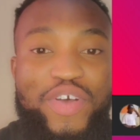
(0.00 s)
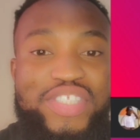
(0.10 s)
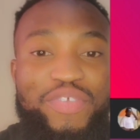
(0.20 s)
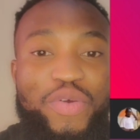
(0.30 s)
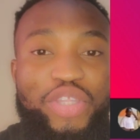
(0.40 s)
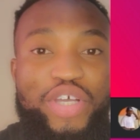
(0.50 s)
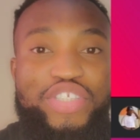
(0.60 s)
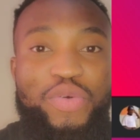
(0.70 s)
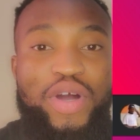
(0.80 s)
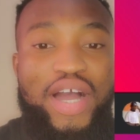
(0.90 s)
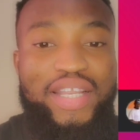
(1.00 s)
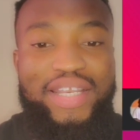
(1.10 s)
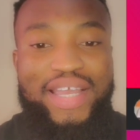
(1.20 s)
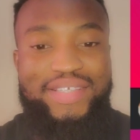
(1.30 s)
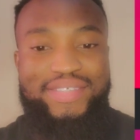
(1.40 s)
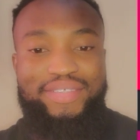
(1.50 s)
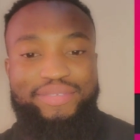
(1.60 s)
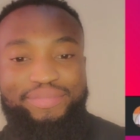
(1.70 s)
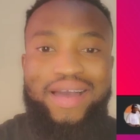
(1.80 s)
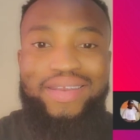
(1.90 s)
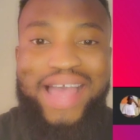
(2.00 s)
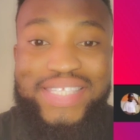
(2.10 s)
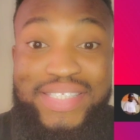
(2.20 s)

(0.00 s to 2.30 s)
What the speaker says: And I don't hear what in talk like this.